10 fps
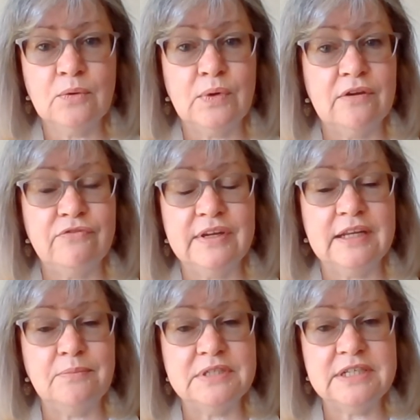when I'm
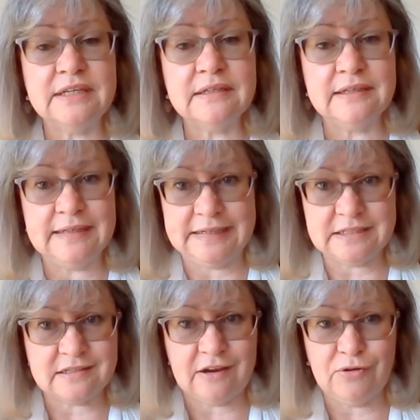feeling particularly
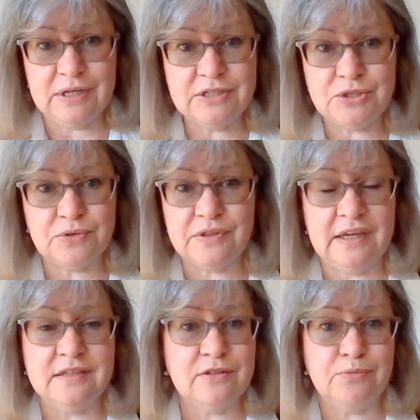discouraged or
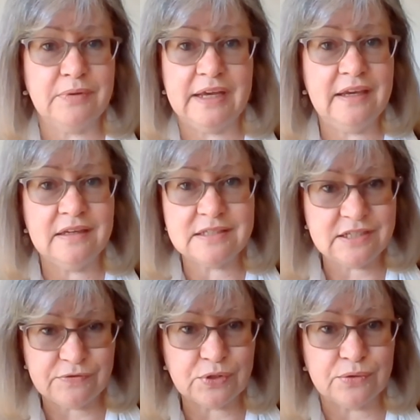things look bleak, it's
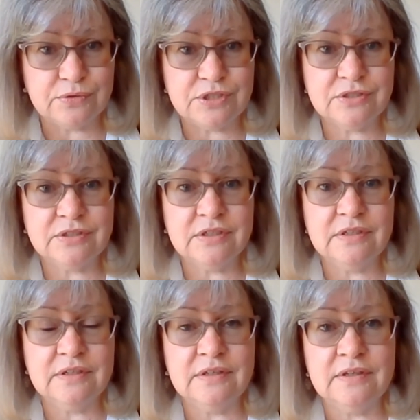difficult.
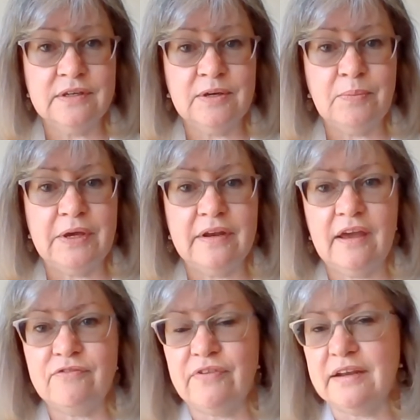But
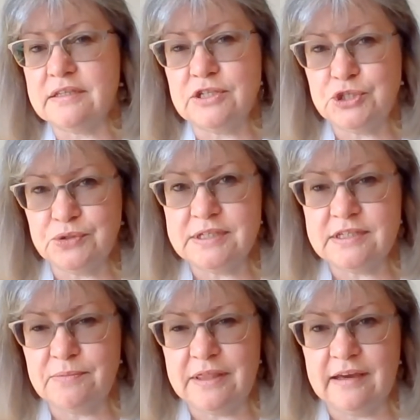I found it's a
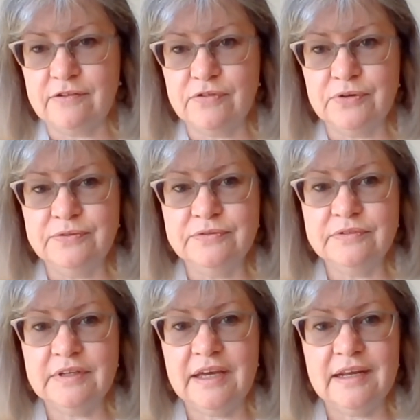choice to be thankful,
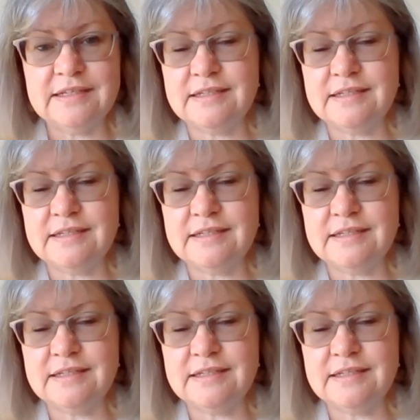and I